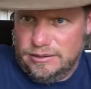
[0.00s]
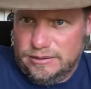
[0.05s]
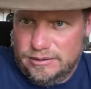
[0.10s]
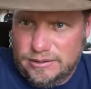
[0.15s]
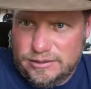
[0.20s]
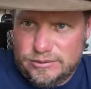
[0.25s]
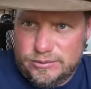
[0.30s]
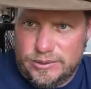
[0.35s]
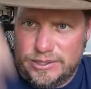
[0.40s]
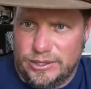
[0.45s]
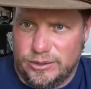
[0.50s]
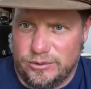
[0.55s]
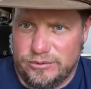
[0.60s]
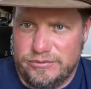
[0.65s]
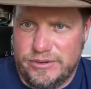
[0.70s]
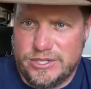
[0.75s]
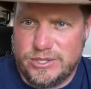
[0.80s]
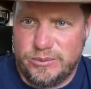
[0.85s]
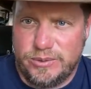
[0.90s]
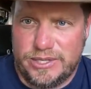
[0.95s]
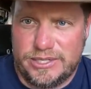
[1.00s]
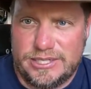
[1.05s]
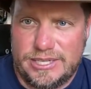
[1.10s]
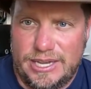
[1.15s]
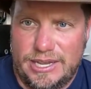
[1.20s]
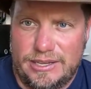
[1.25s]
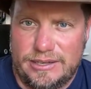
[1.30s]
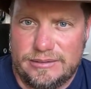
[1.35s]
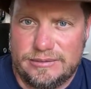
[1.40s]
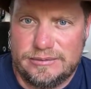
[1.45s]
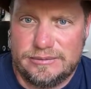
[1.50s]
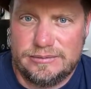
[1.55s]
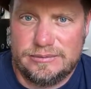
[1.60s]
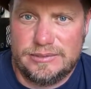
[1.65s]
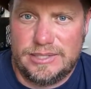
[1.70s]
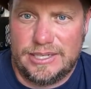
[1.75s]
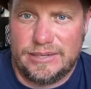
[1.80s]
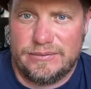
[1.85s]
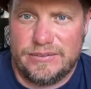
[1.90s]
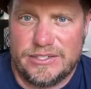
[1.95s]
it's when I go fishing with this hat.
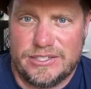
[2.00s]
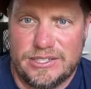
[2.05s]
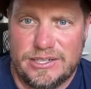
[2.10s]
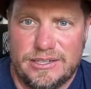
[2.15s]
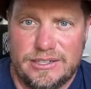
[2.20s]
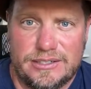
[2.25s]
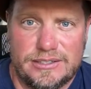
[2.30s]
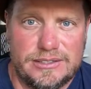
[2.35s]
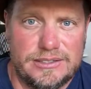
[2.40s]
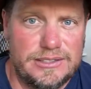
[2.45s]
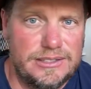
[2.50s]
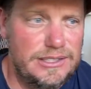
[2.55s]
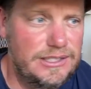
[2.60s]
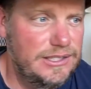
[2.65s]
I like fishing on this.